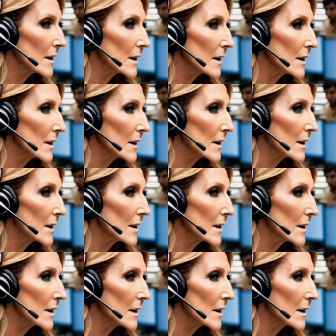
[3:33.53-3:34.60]

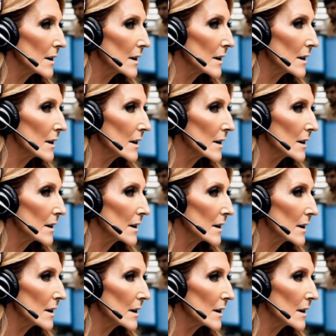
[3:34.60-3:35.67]

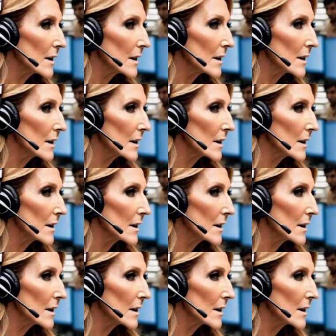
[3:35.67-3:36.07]
(no one is talking)